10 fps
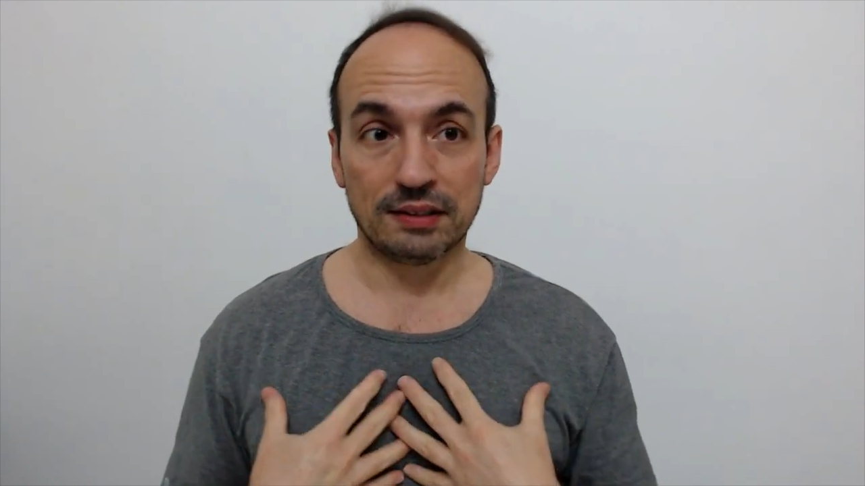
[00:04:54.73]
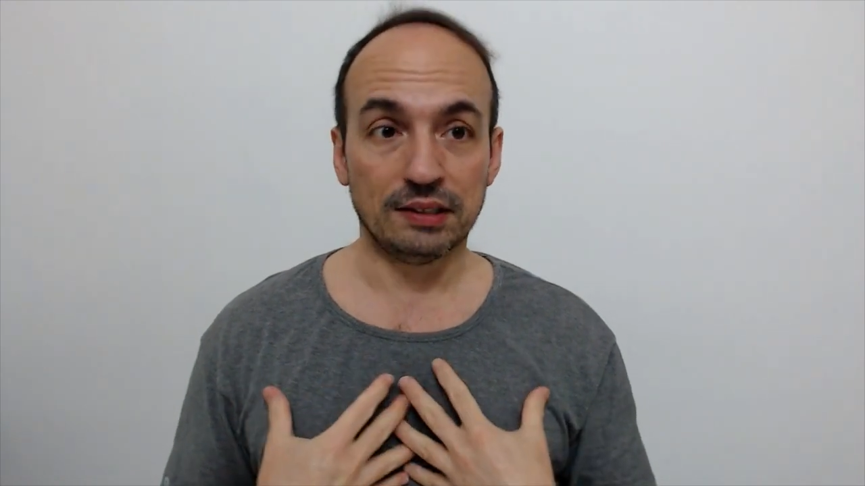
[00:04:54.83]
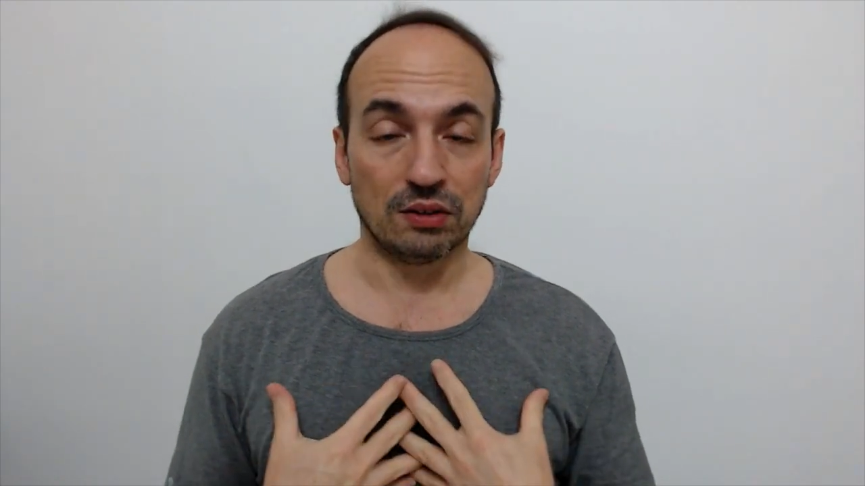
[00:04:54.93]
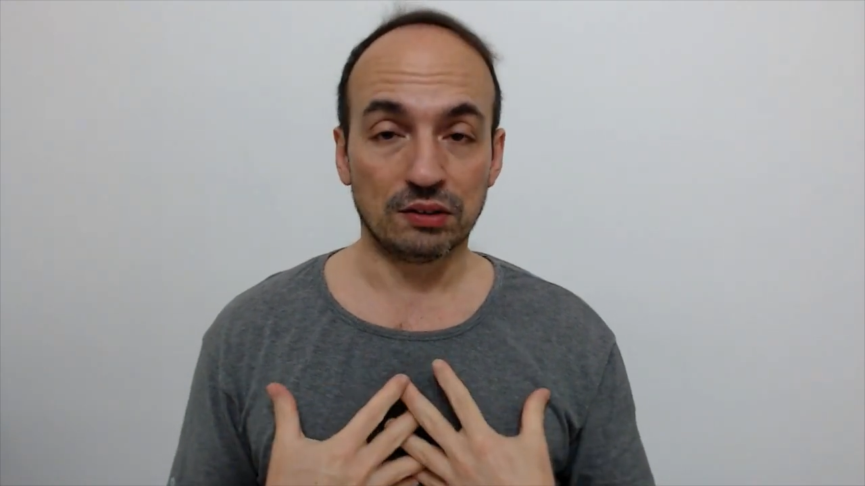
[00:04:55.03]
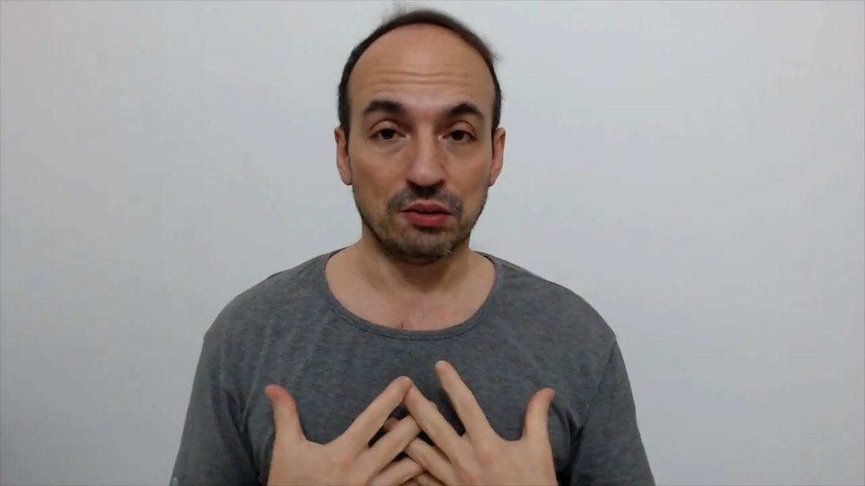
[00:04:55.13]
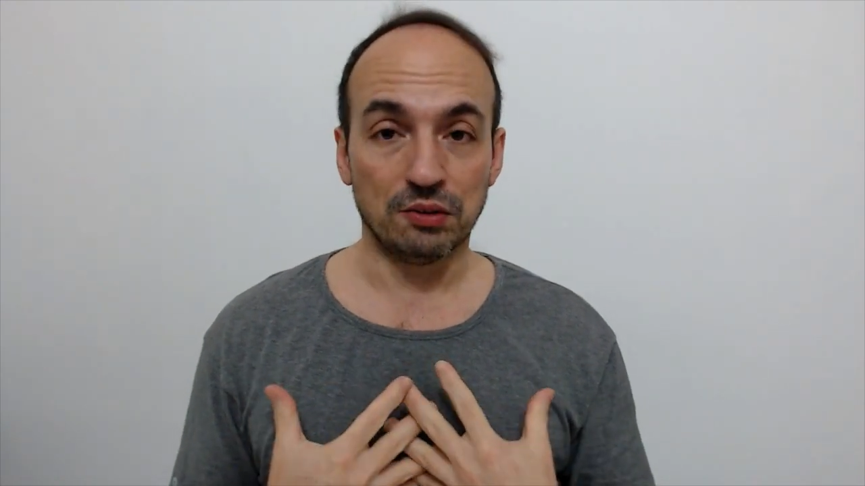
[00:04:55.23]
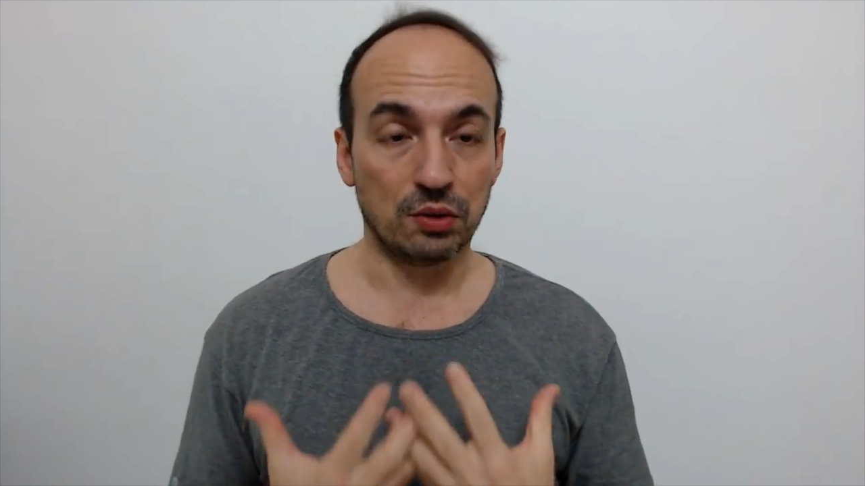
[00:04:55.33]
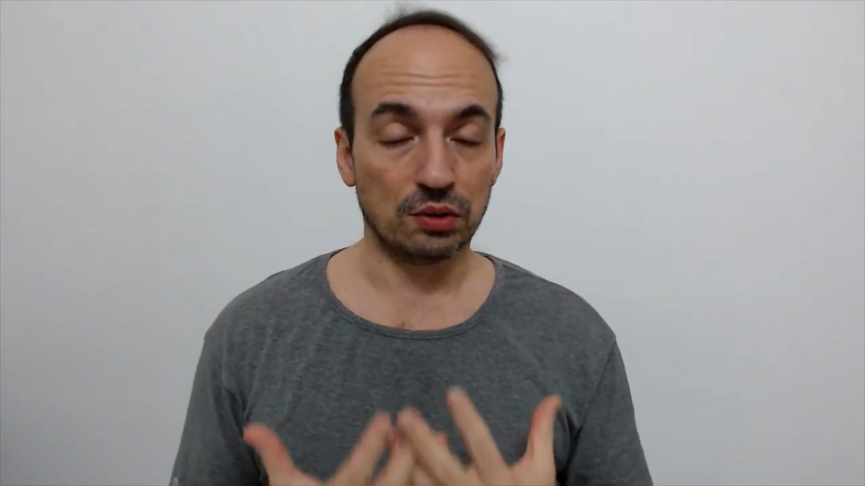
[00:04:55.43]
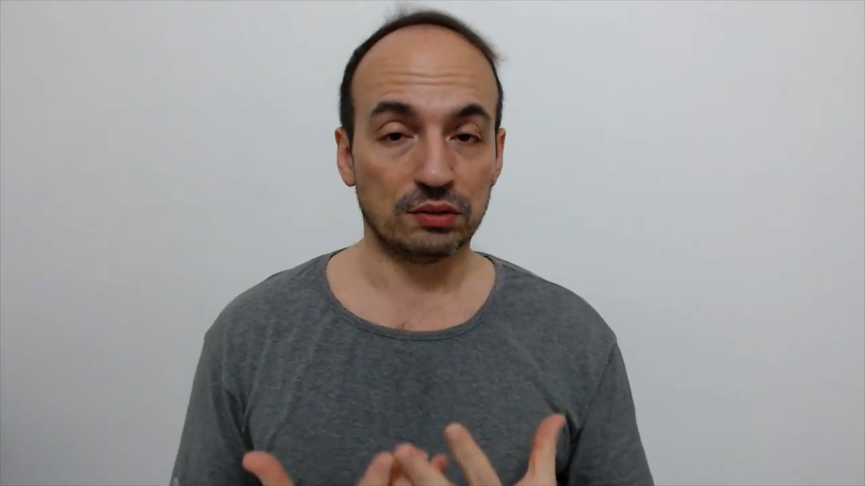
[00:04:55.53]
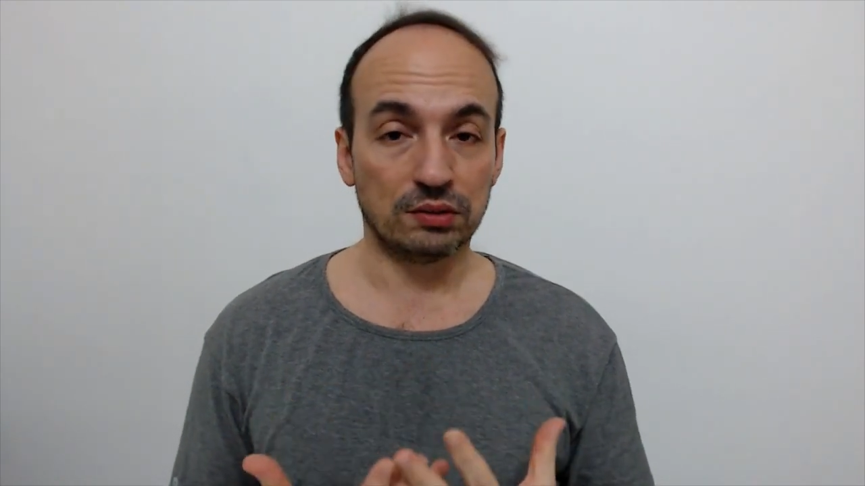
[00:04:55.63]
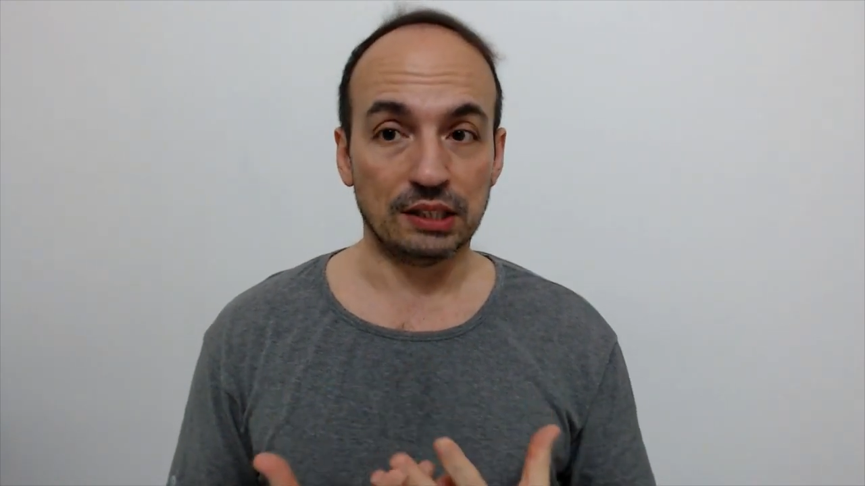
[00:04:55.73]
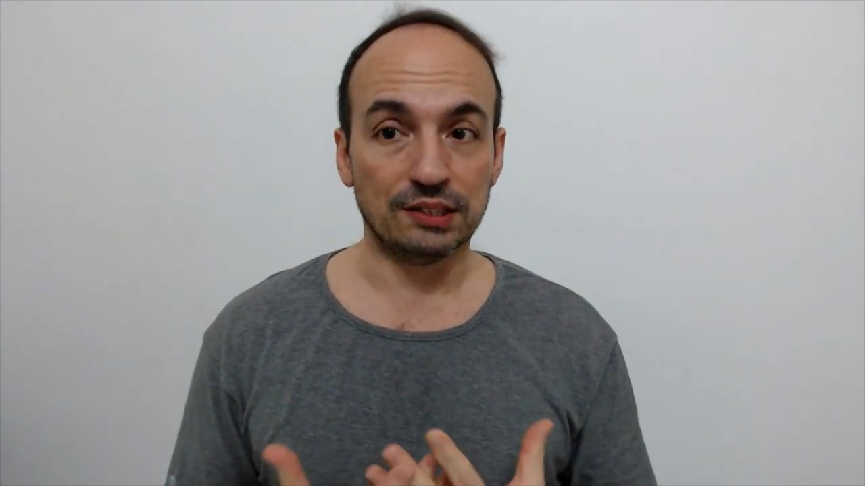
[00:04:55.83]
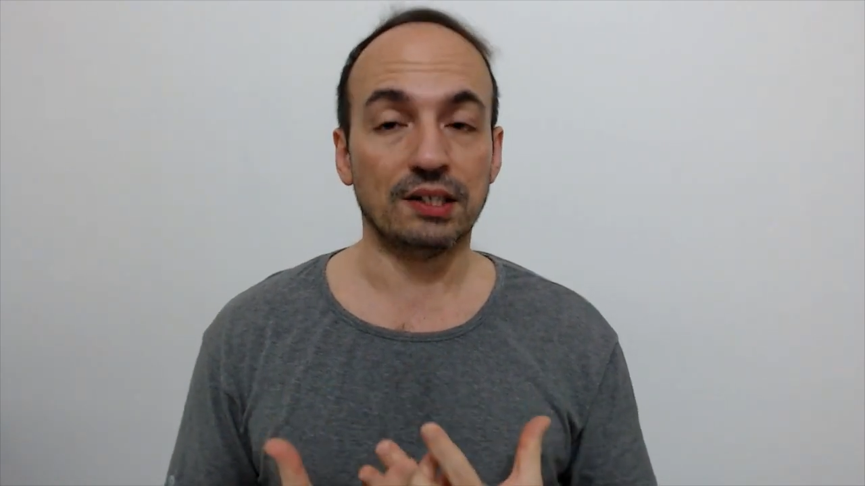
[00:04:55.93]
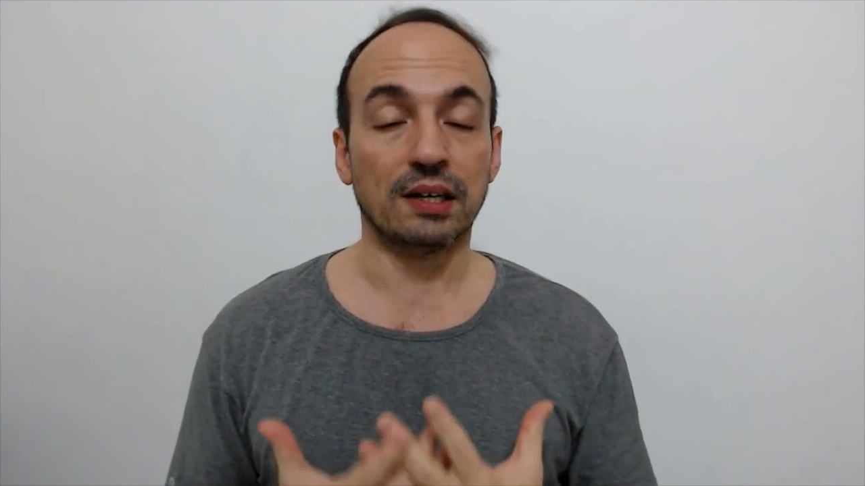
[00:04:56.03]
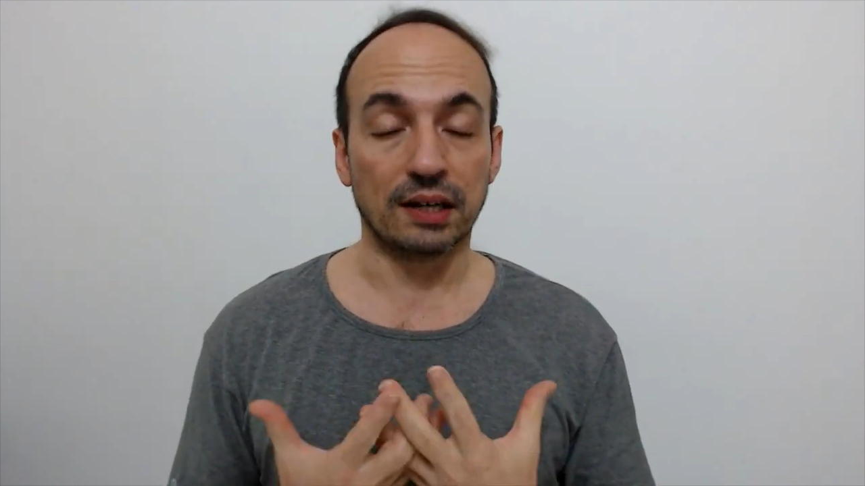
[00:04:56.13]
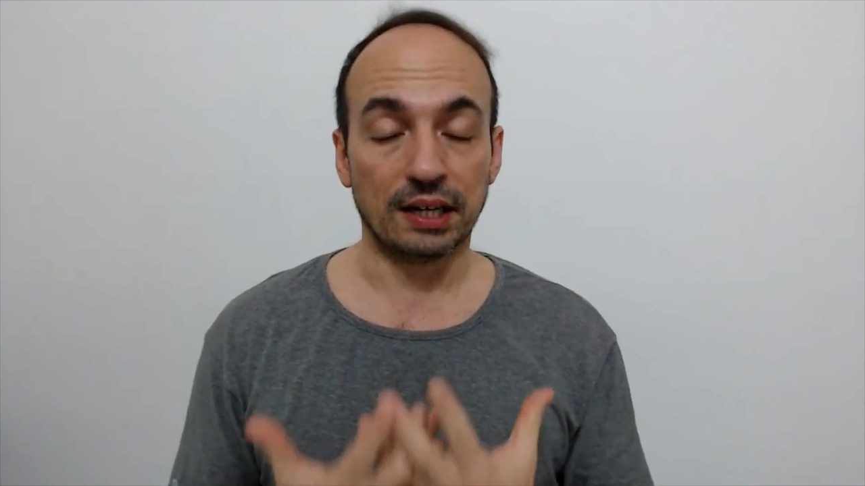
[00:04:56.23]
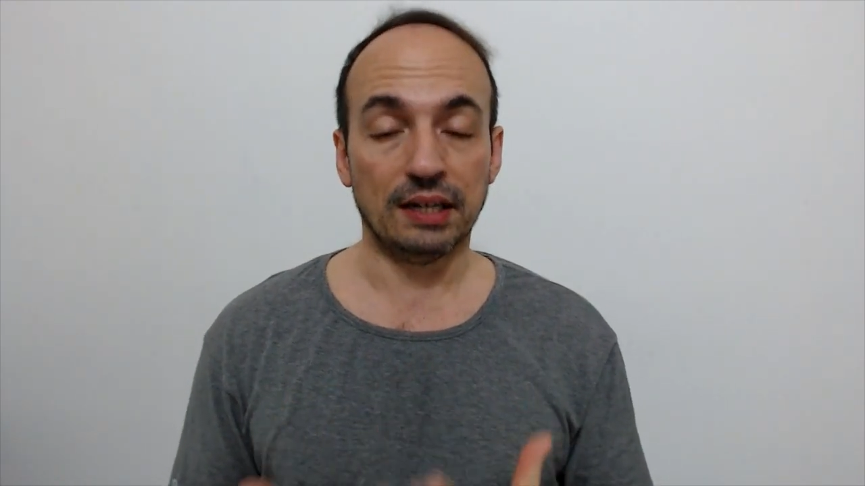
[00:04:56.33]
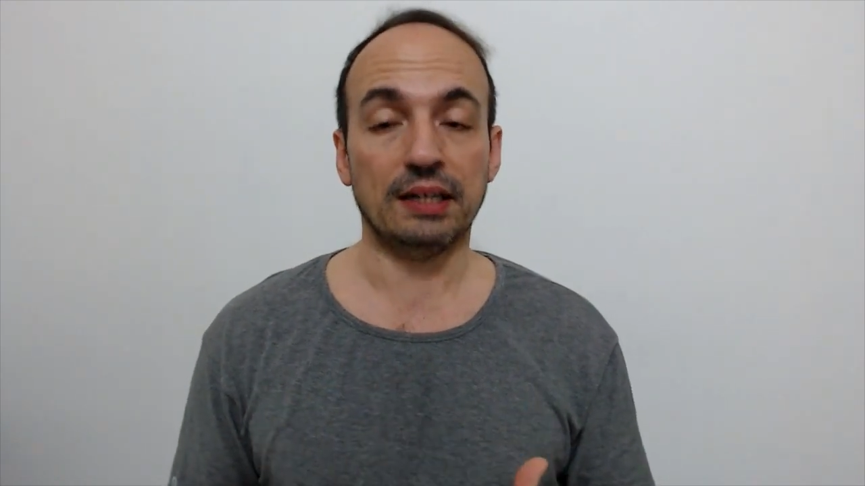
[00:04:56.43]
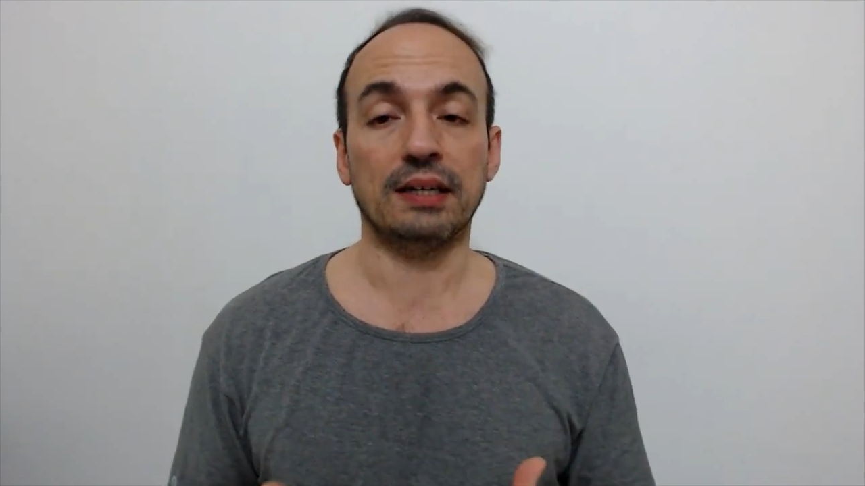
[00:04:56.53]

your support. Is really